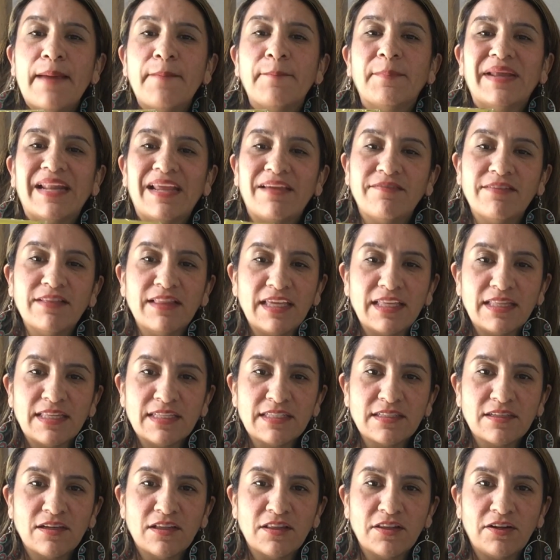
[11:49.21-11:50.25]
but I feel like
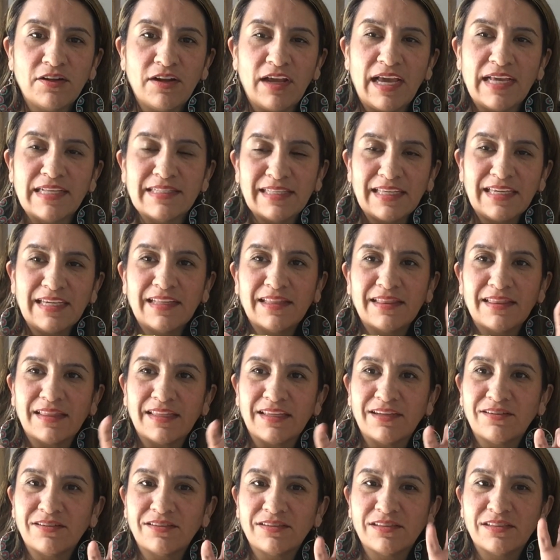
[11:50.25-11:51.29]
this color has like a
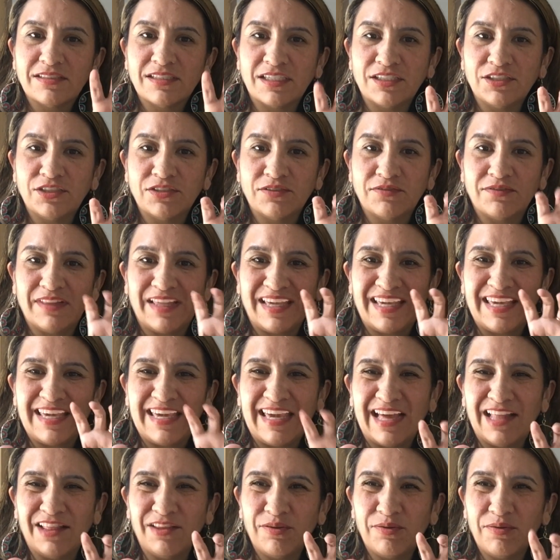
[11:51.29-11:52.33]
little touch of like
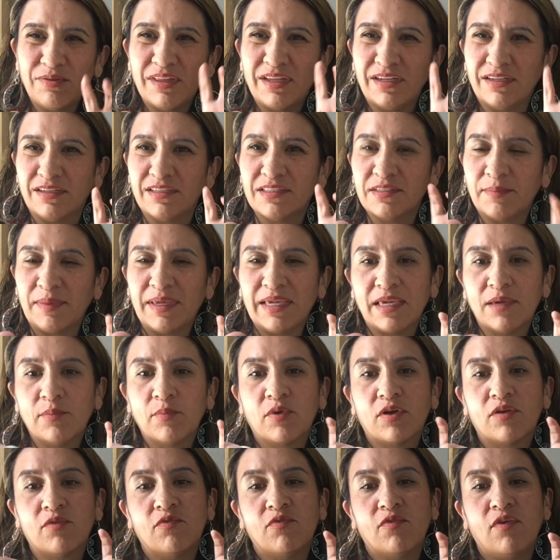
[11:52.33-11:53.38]
yellow that does make it
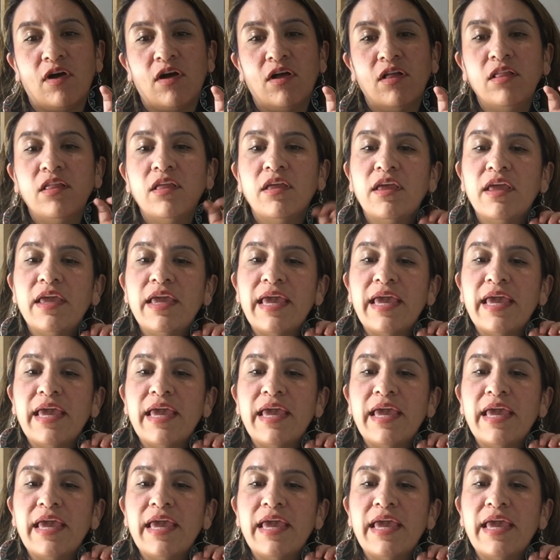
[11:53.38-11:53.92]
more fall.